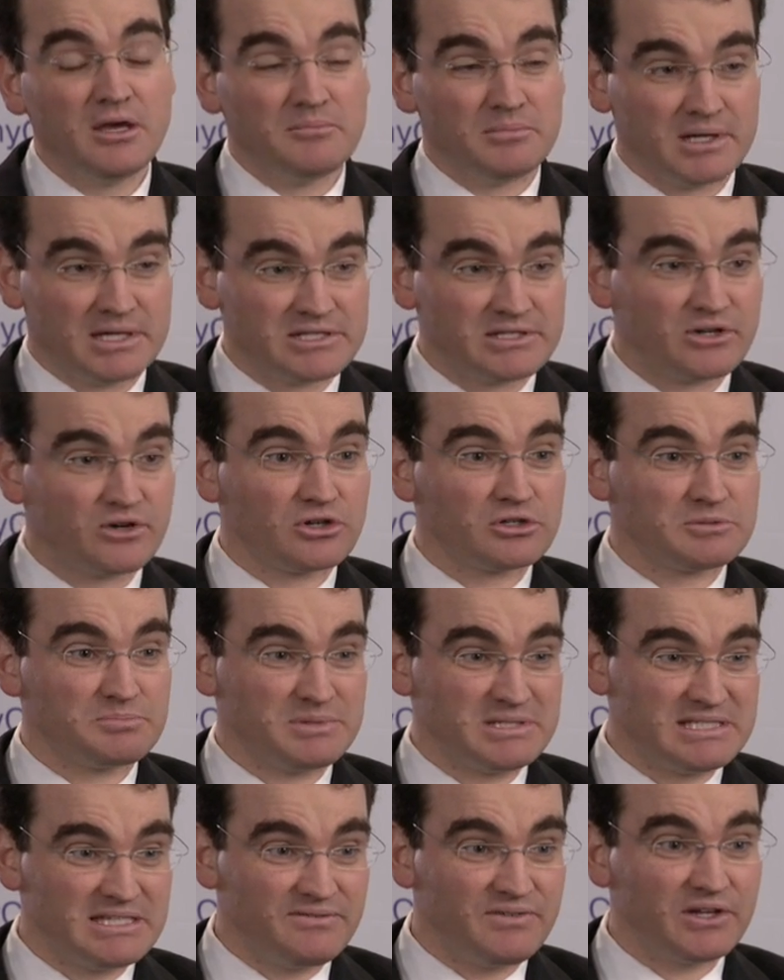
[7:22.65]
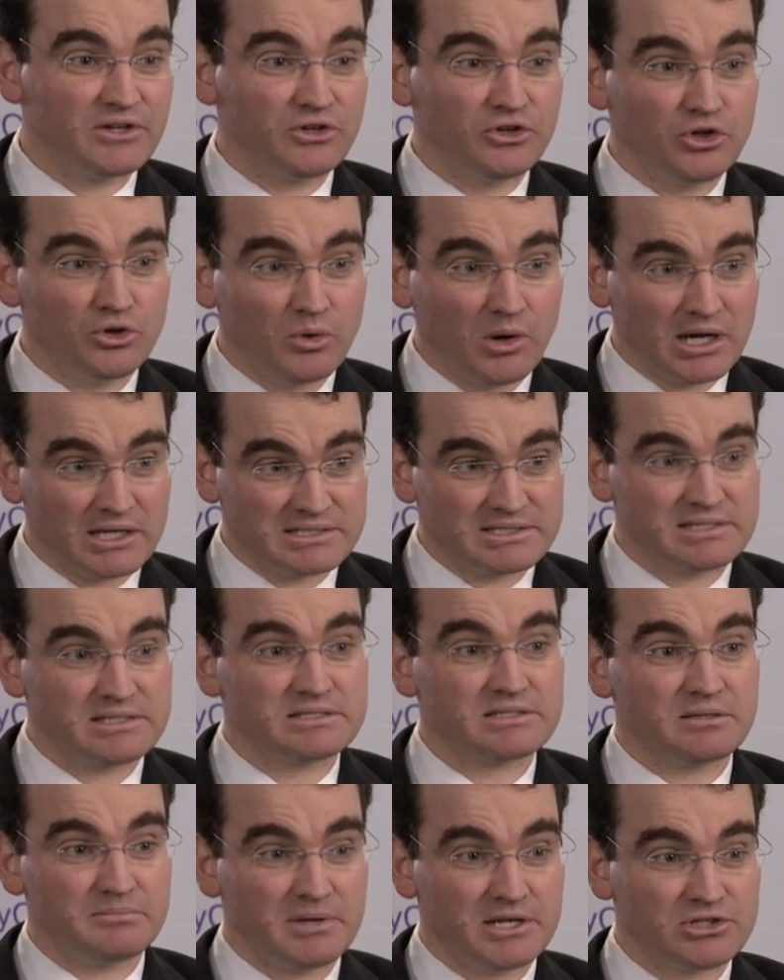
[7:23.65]
because there are specific
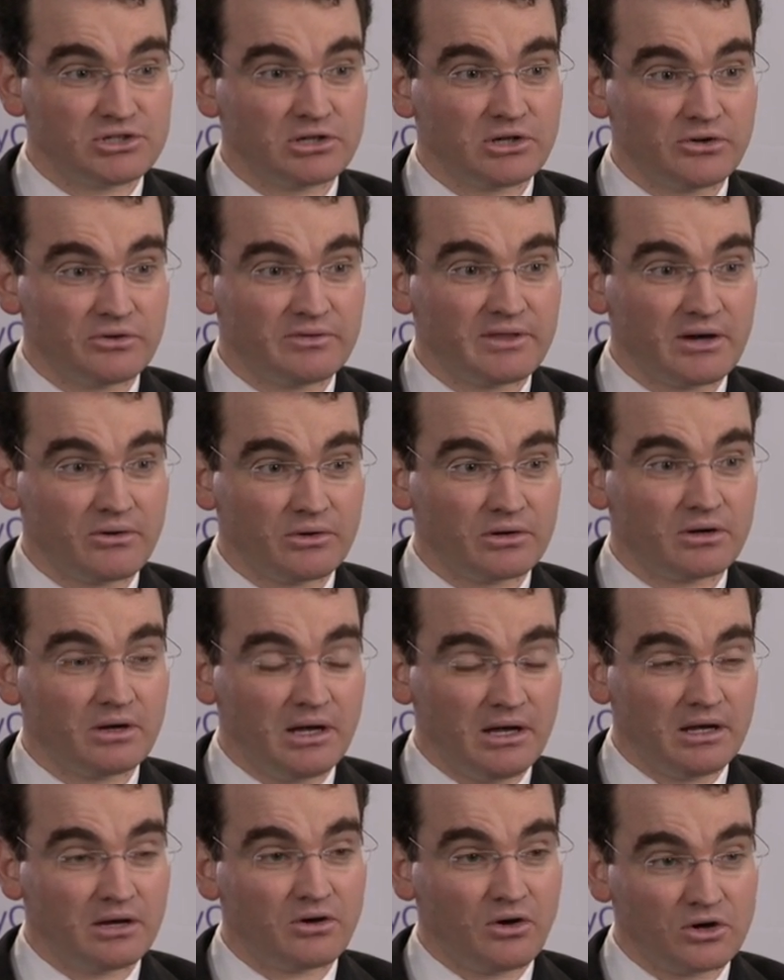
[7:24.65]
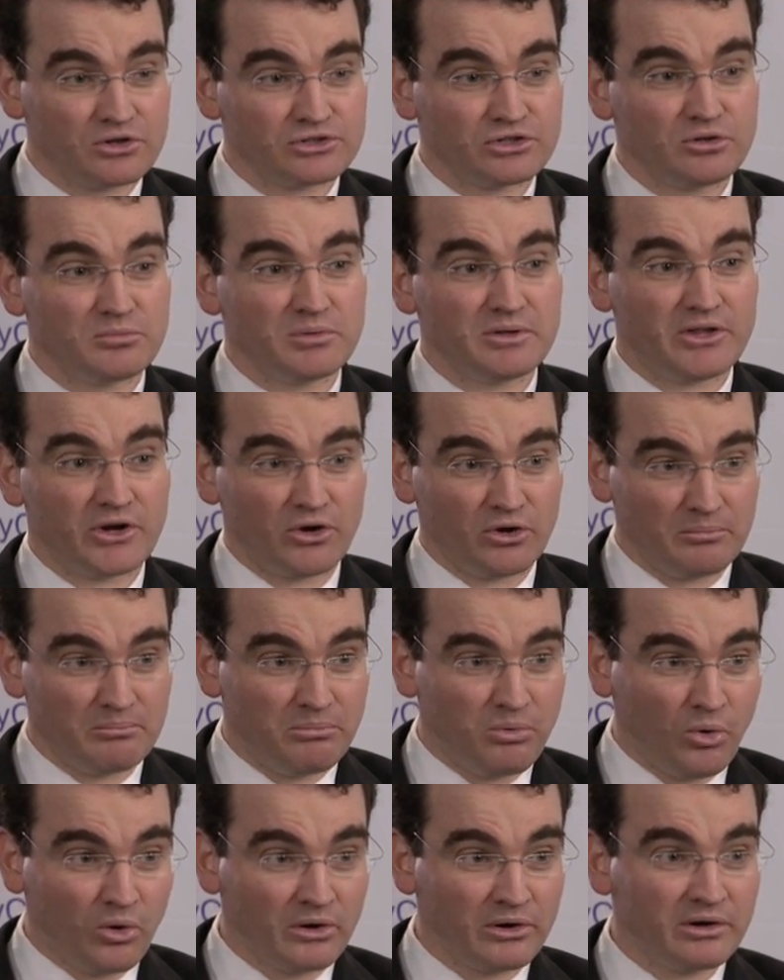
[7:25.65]
nuances to medullary thyroid uh, carcinoma that are
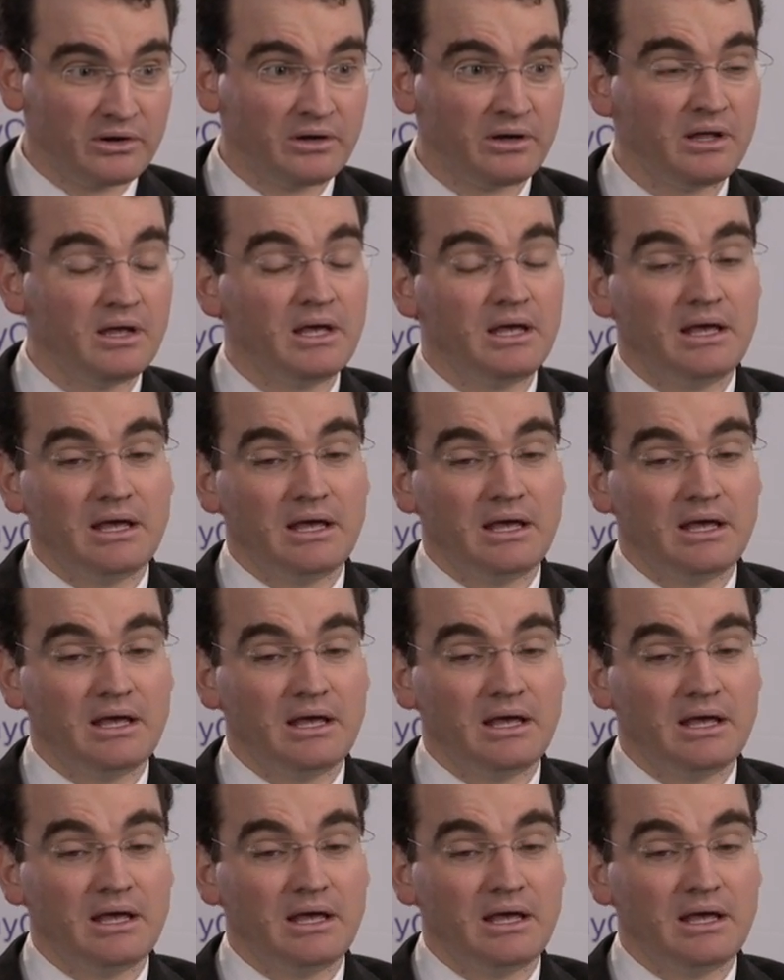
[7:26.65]
important.